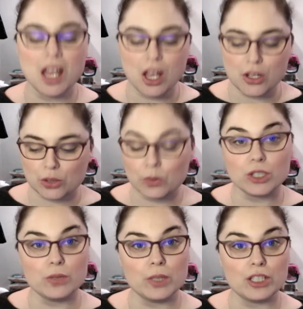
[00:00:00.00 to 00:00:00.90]
So what
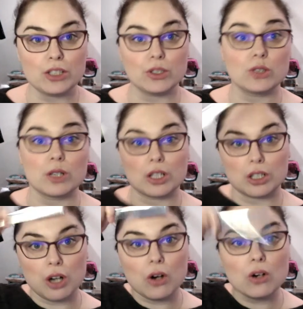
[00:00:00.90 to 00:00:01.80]
you want to do is you want to
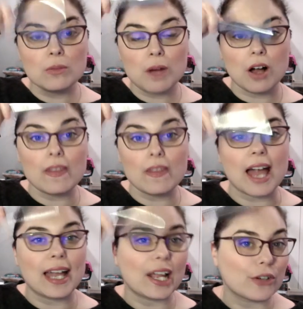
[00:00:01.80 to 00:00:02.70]
comb all that
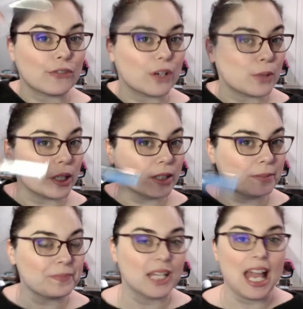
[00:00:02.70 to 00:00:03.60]
hair forward,
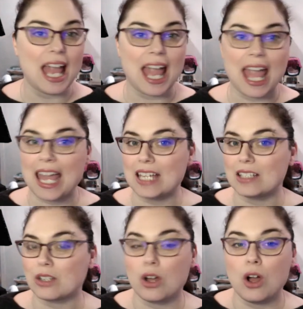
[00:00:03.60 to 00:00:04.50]
and
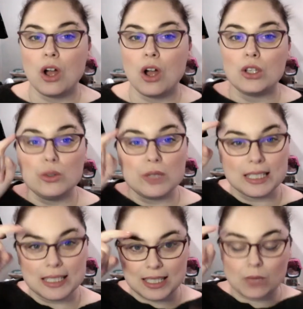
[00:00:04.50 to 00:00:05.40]
you can
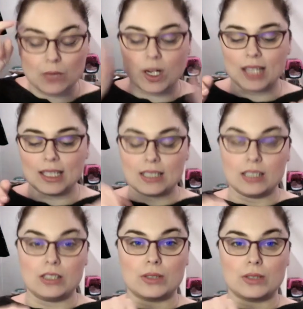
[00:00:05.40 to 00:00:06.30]
see what I like to
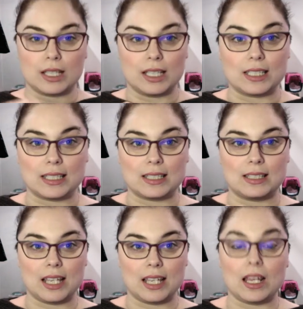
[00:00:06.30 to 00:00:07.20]
do is I like to
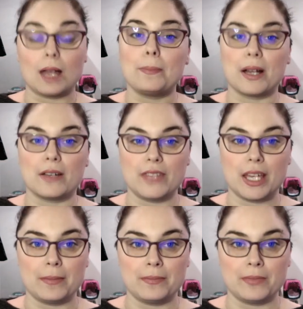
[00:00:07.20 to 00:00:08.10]
sit above
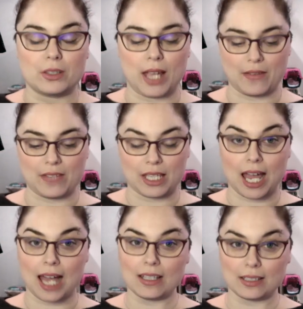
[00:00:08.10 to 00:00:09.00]
them. So I have the
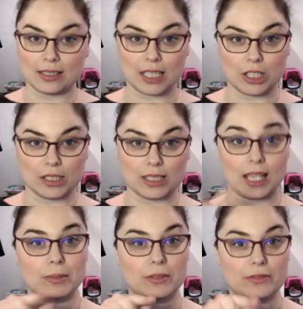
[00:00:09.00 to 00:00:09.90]
cat sitting on the
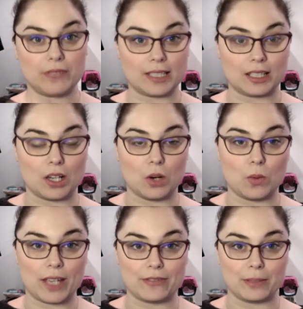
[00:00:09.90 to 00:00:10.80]
table facing away
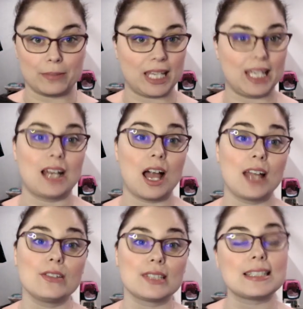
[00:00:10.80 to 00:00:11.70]
from me, and I
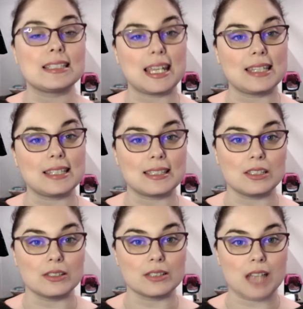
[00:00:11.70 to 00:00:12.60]
use a stainless
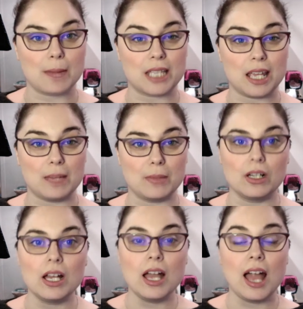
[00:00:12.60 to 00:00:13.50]
steel top table.
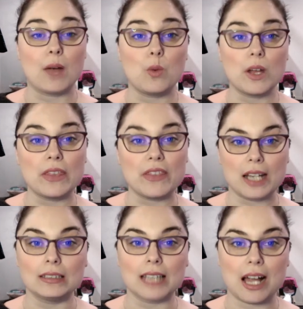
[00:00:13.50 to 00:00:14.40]
And what that
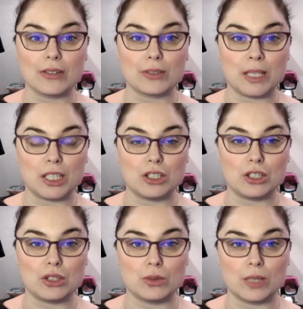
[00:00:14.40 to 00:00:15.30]
allows me to
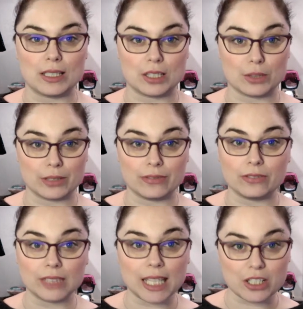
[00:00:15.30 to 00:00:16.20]
do is the
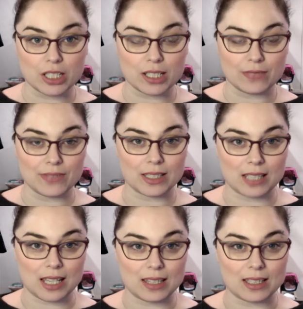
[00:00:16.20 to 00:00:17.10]
reflection of the
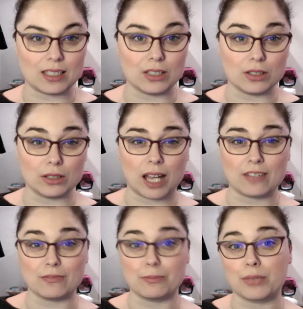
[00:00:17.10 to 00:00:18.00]
stainless steel kind of
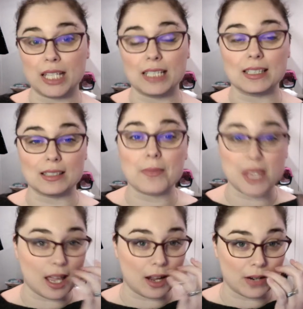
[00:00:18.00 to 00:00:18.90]
brightens up the
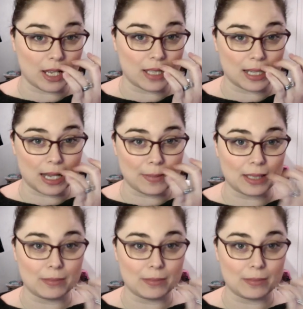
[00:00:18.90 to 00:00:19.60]
area that I'm in.